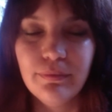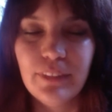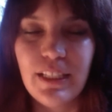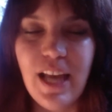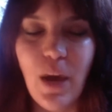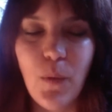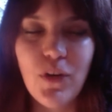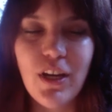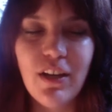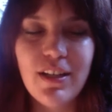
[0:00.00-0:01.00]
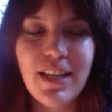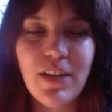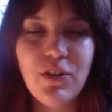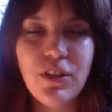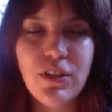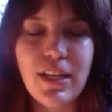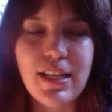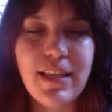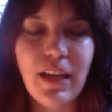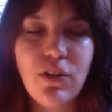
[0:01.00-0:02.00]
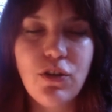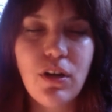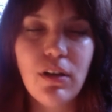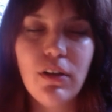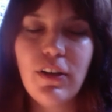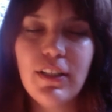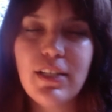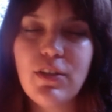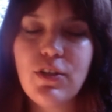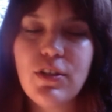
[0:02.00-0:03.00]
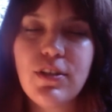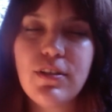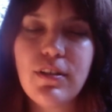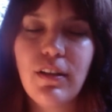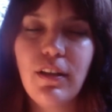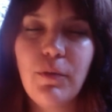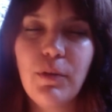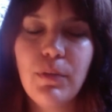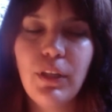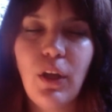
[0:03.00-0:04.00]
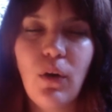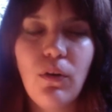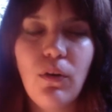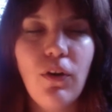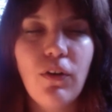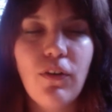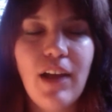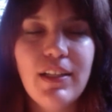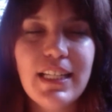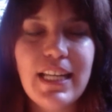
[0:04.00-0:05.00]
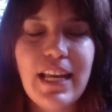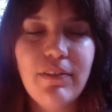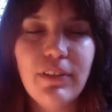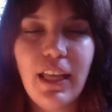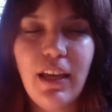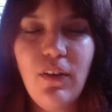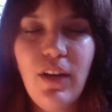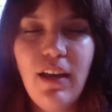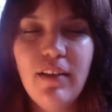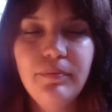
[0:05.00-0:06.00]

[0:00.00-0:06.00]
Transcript: And now bring your attention to the second chakra that's just a little bit below or around the navel area.